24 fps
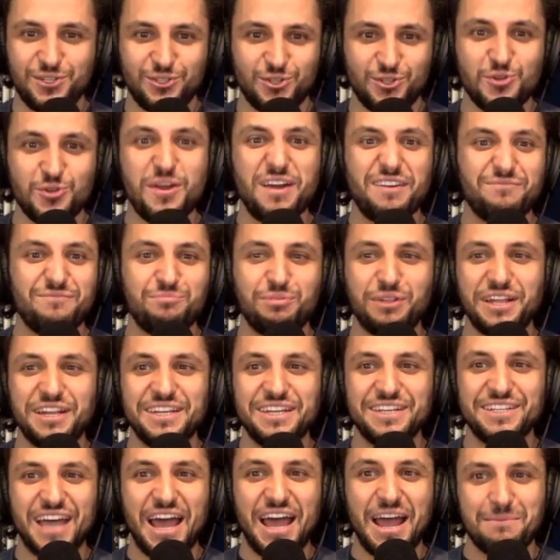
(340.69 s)
So you have plenty
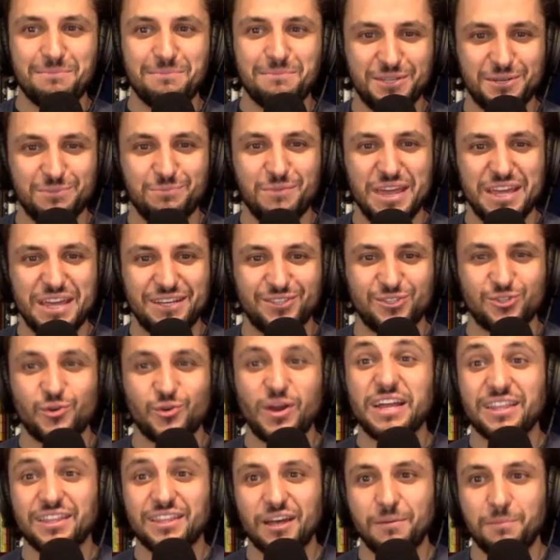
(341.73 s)
of time to make
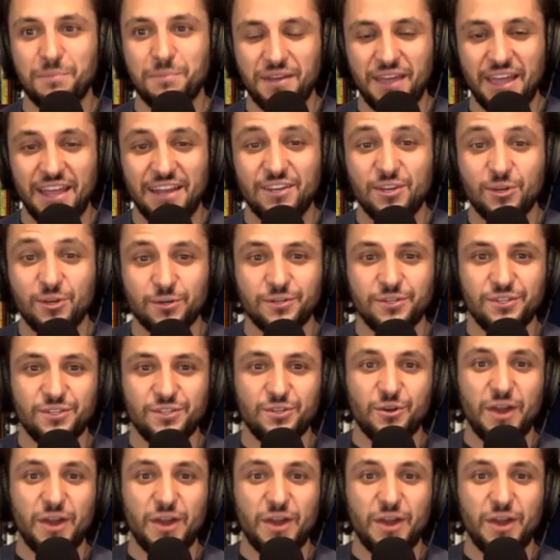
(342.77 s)
strength up and your